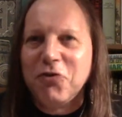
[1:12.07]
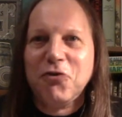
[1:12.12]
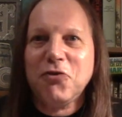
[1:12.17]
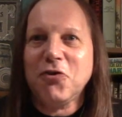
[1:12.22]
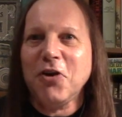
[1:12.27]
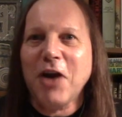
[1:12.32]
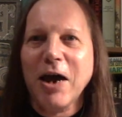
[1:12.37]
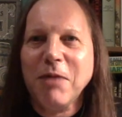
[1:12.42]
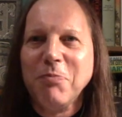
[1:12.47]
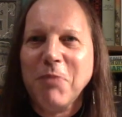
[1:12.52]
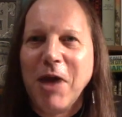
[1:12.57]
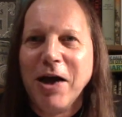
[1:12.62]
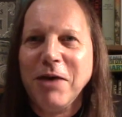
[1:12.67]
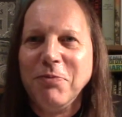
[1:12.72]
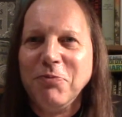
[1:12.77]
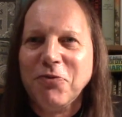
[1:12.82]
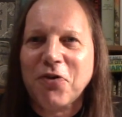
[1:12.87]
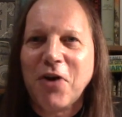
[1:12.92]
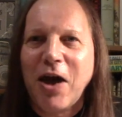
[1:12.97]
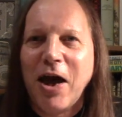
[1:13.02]
name
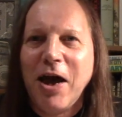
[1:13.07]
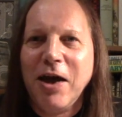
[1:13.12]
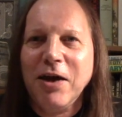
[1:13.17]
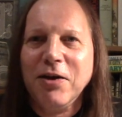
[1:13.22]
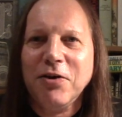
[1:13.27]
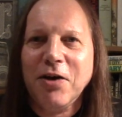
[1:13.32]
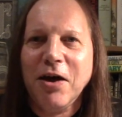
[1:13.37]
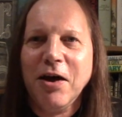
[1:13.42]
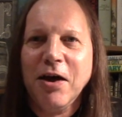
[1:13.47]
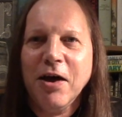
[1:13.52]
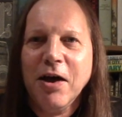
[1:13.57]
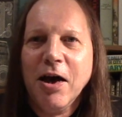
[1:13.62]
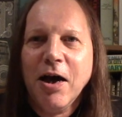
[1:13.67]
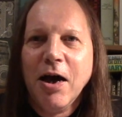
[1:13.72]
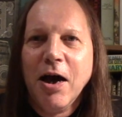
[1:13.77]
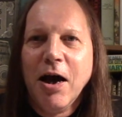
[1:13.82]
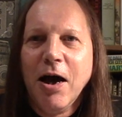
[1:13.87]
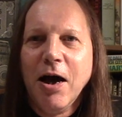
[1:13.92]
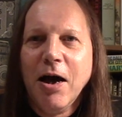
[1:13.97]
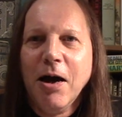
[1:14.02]
names, and
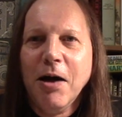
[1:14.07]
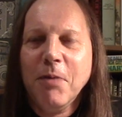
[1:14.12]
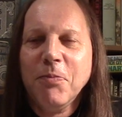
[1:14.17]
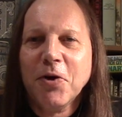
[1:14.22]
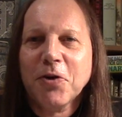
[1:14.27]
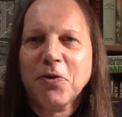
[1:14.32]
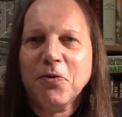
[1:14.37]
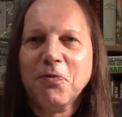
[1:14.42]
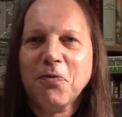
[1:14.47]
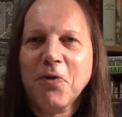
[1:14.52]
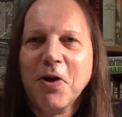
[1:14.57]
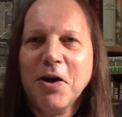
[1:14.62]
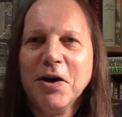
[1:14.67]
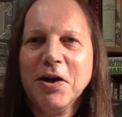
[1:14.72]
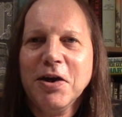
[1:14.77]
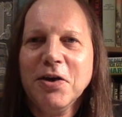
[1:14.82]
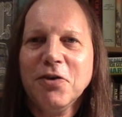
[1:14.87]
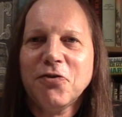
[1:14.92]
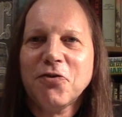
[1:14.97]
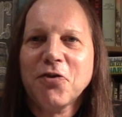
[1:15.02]
my good friend
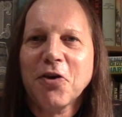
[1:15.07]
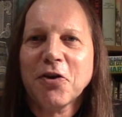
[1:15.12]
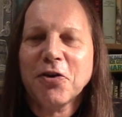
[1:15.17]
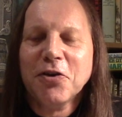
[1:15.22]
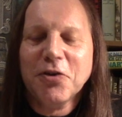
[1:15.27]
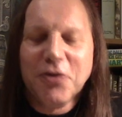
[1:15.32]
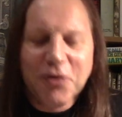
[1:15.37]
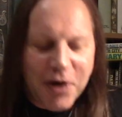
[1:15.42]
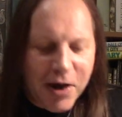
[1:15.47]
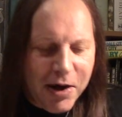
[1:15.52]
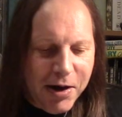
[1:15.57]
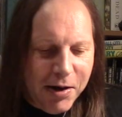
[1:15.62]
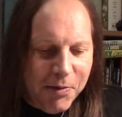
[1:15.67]
Ian Sunderland.